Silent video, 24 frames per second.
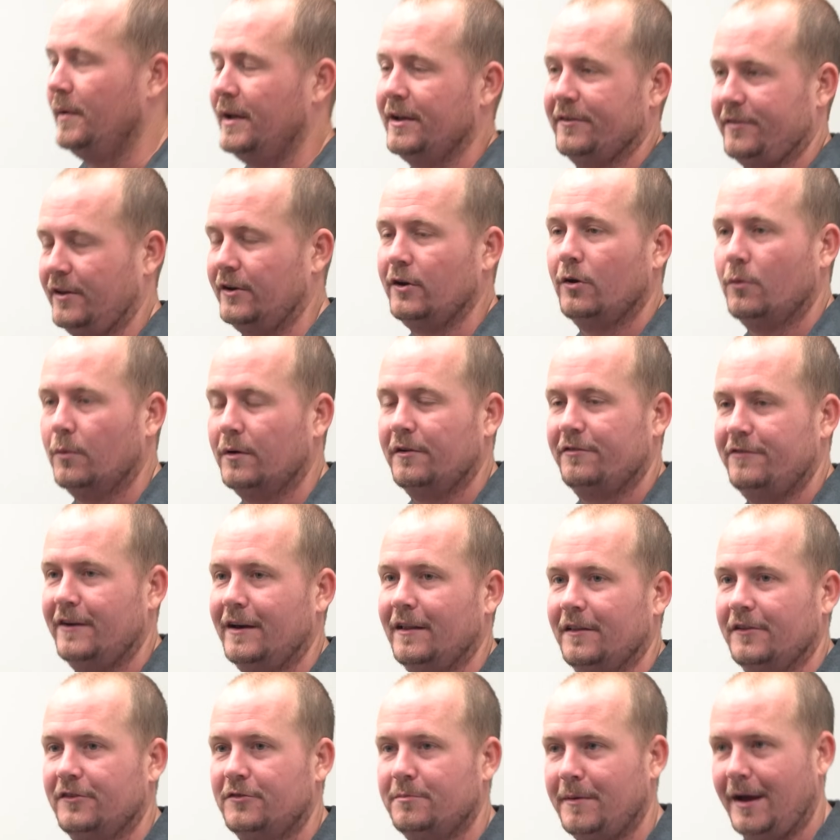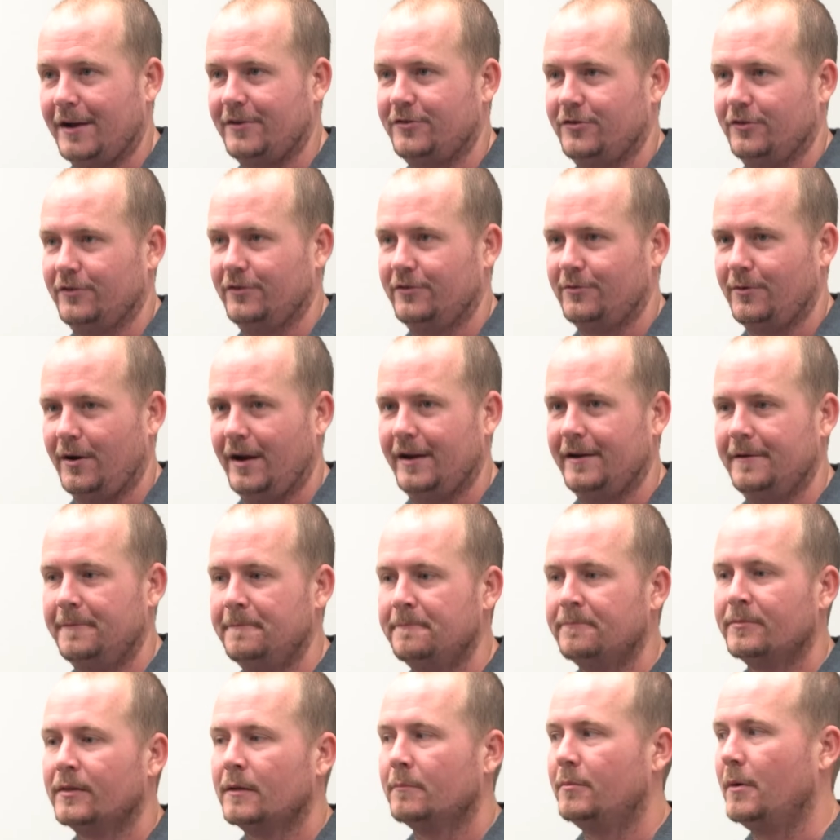because I don't want to fail inspections, right?
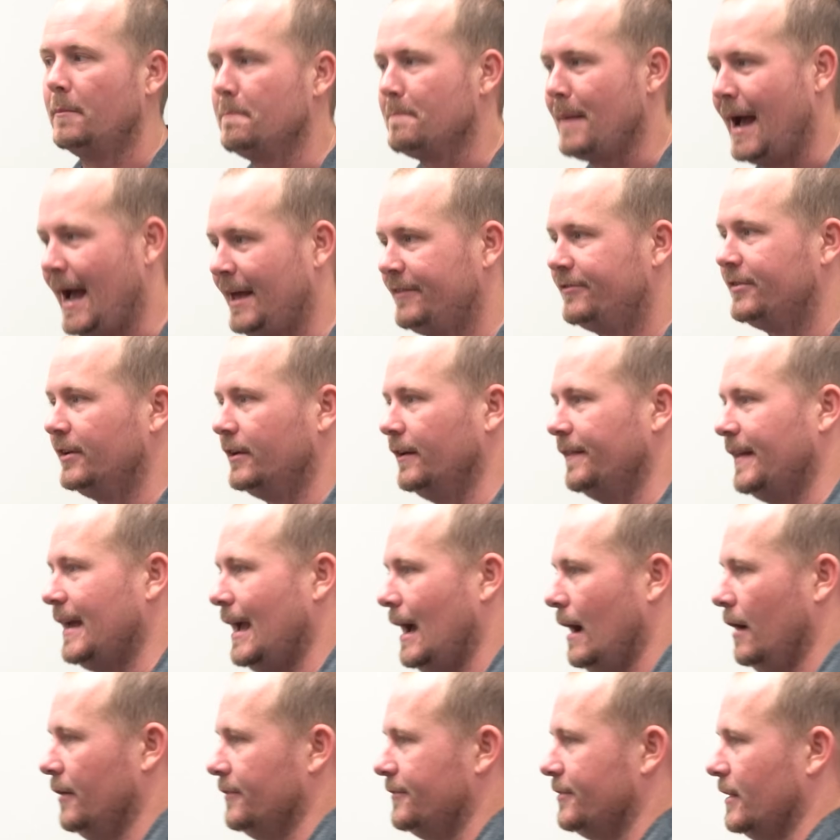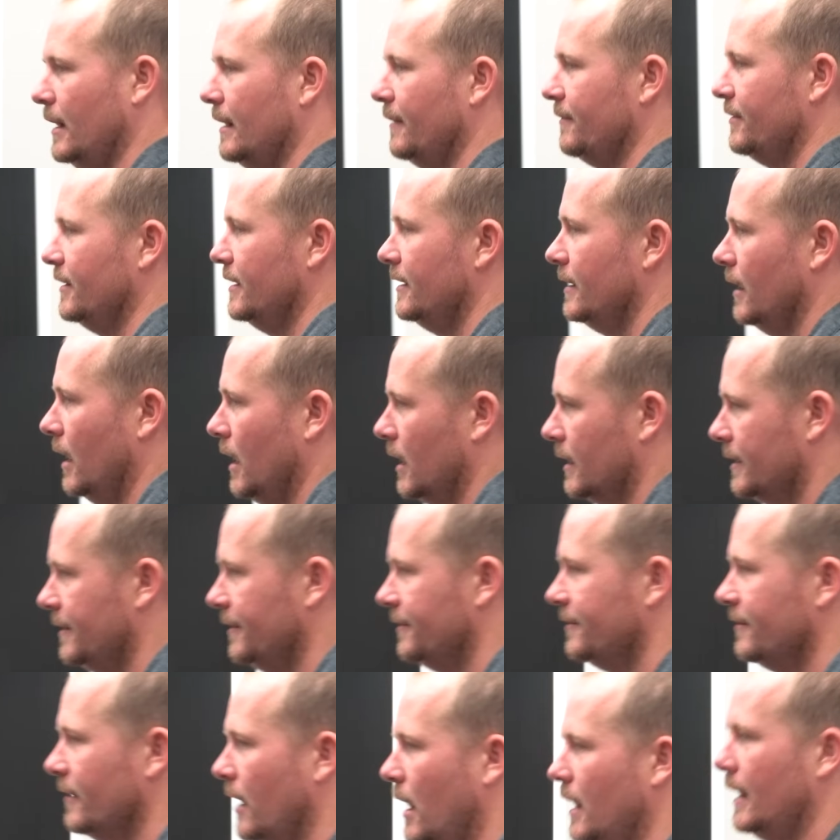but mastic on the outside of the duct
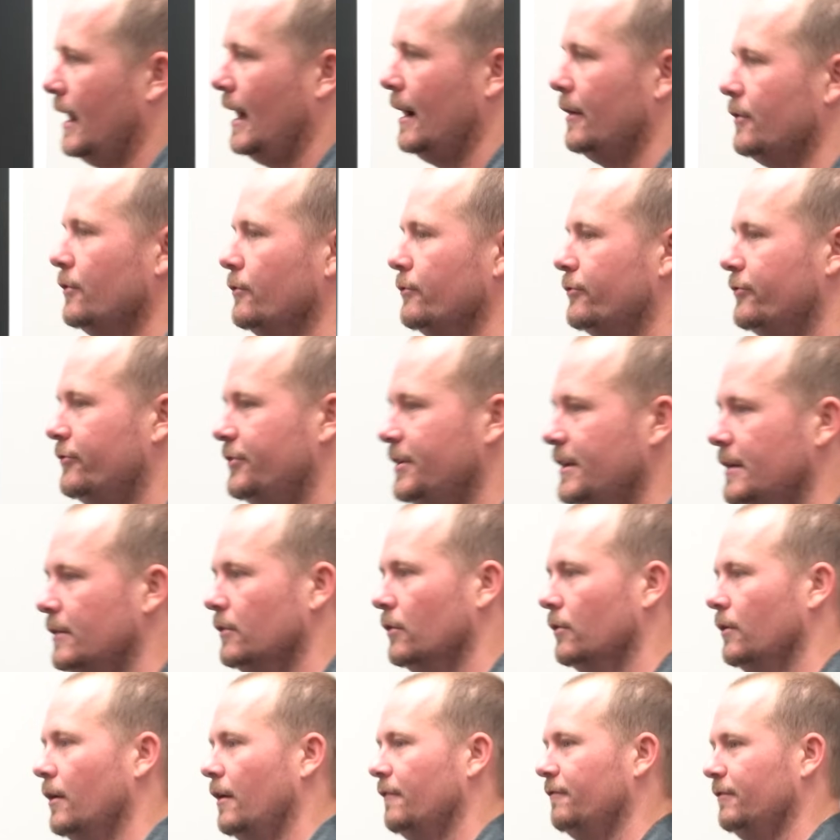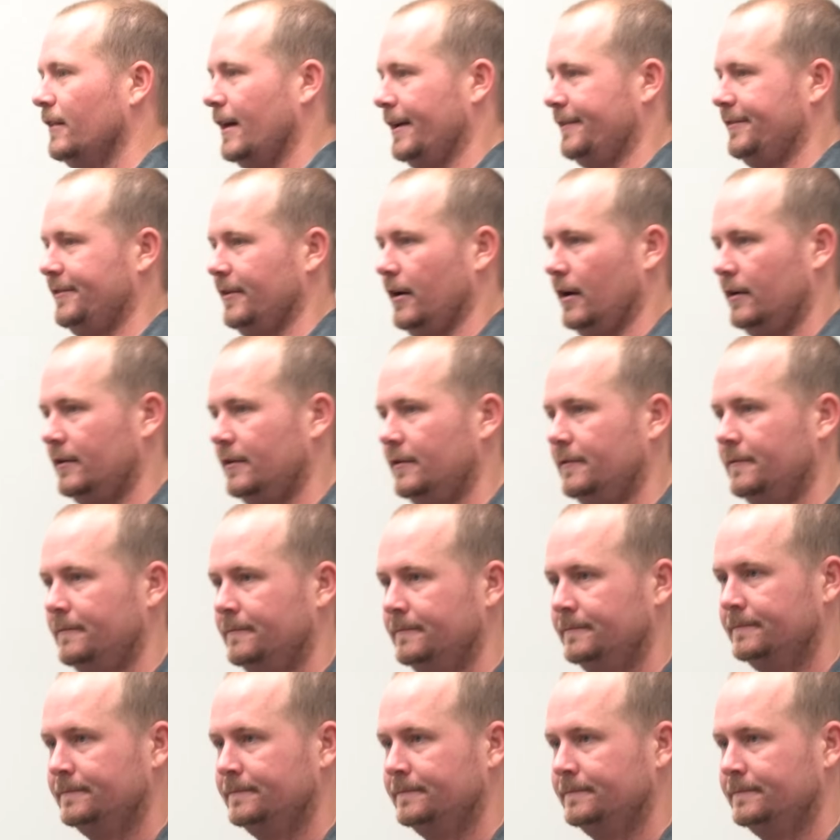is not how you seal a flex duct.